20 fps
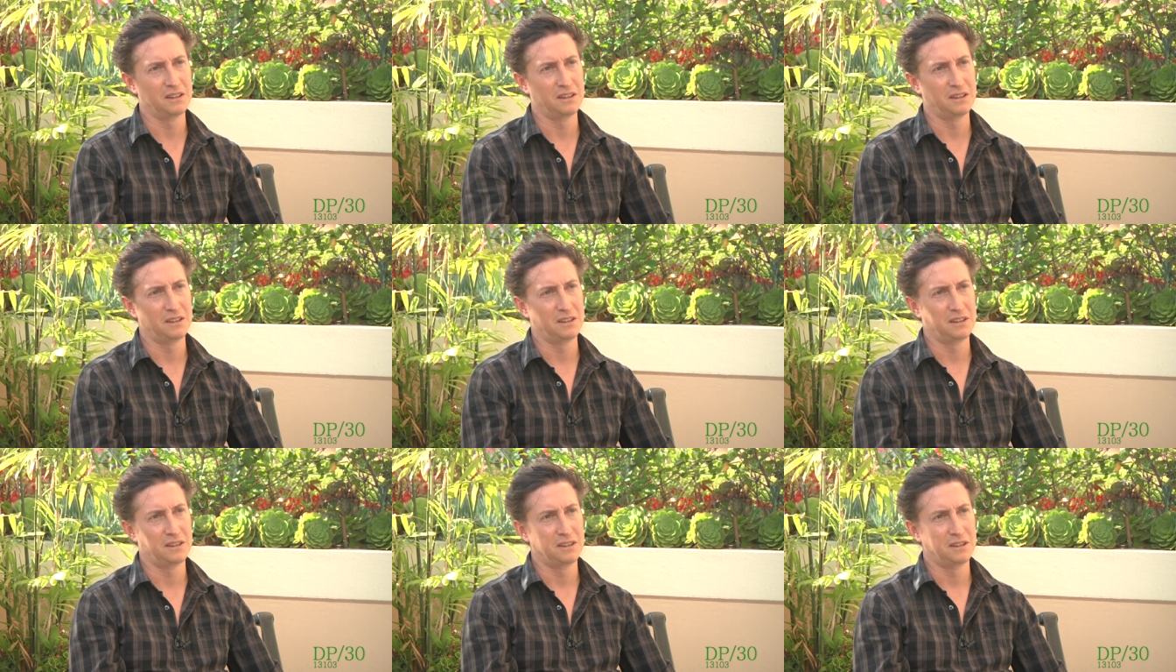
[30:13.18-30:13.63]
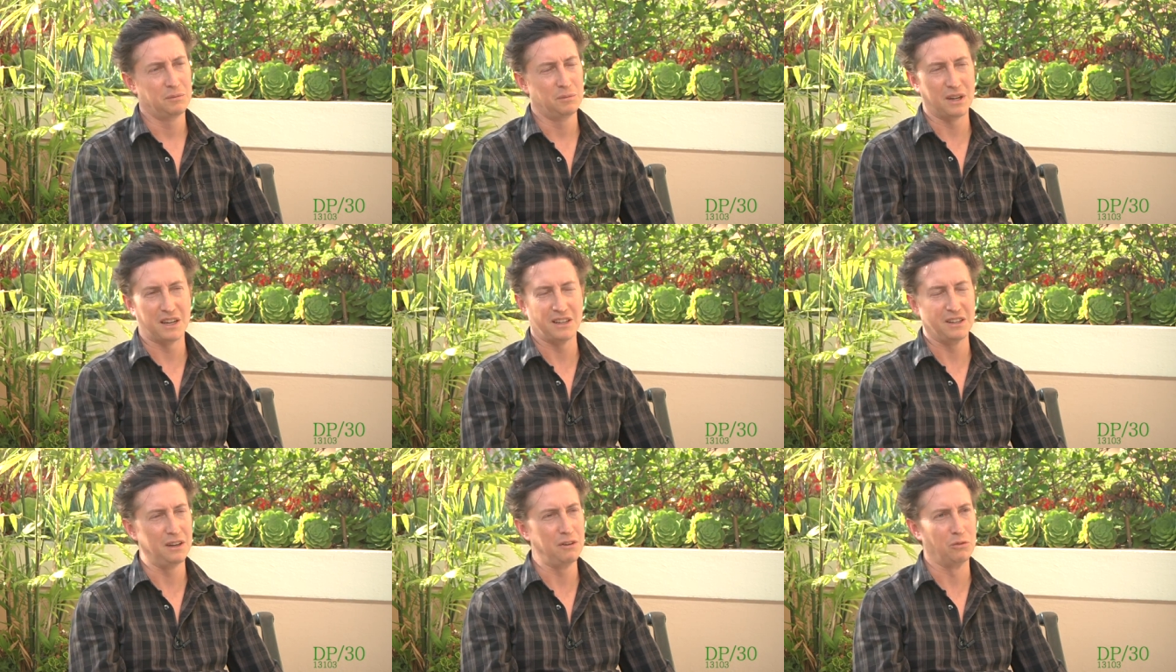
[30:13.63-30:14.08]
Yeah.
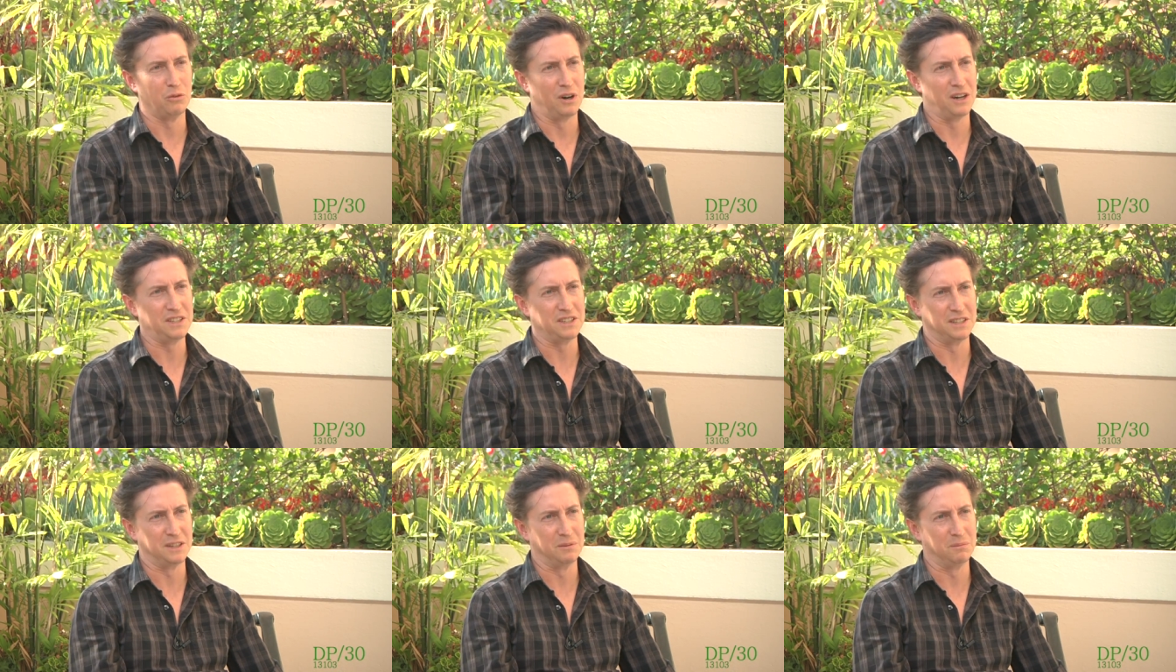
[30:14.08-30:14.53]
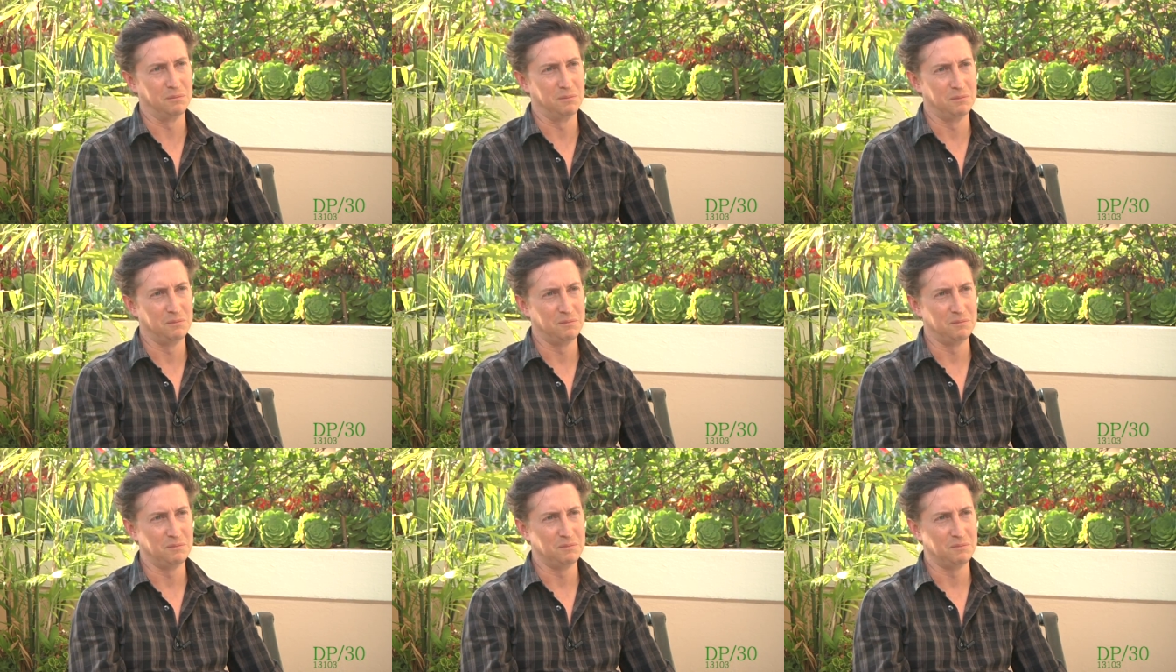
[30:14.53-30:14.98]
But I love watching him.
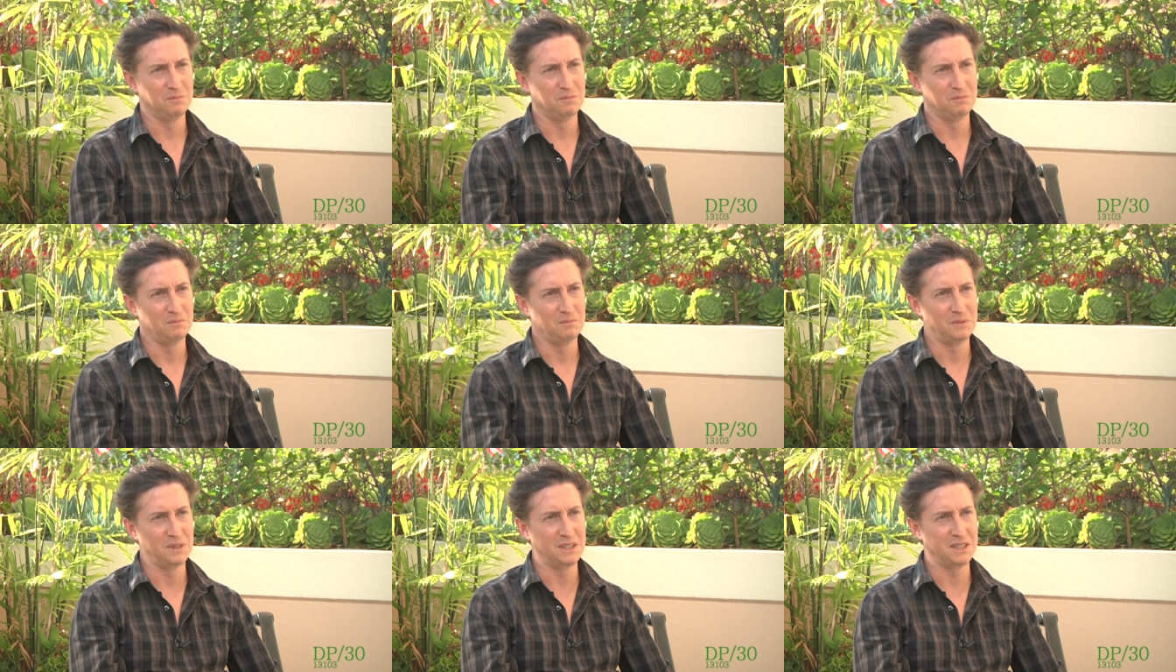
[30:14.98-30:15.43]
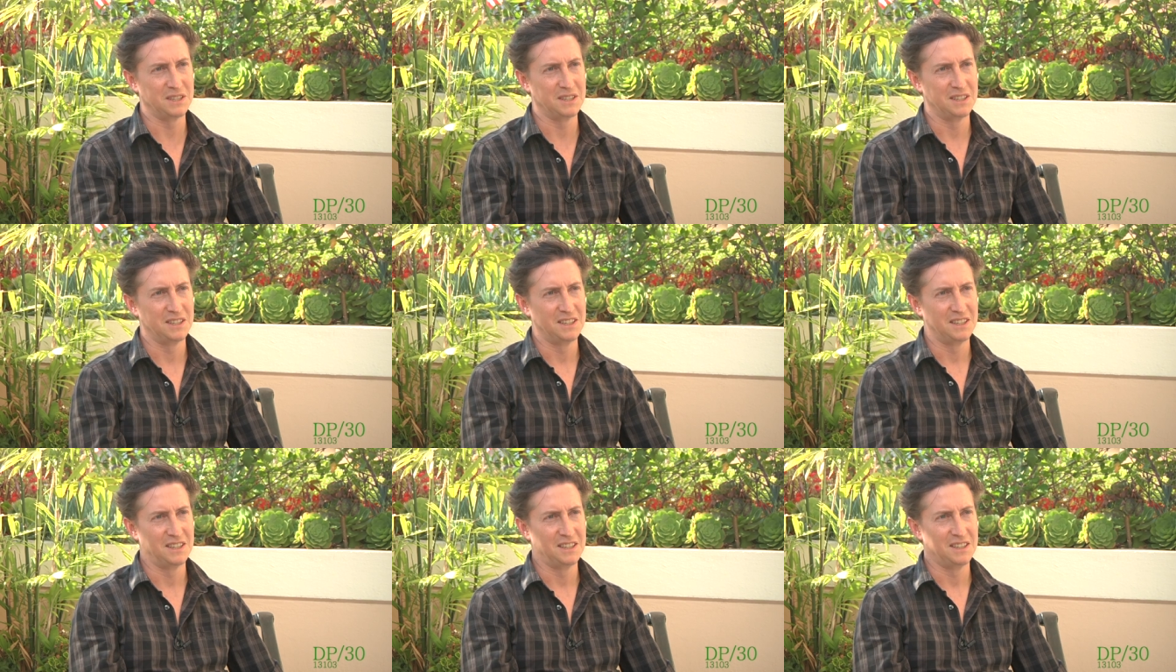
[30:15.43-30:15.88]
He's
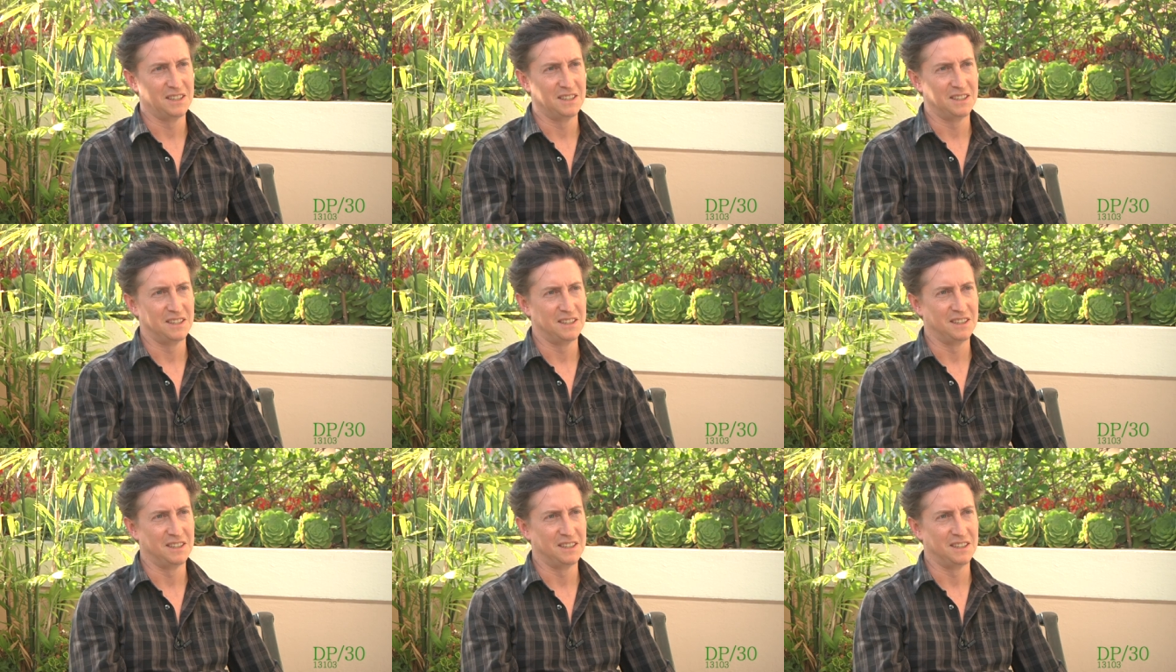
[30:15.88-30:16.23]
fascinating to watch.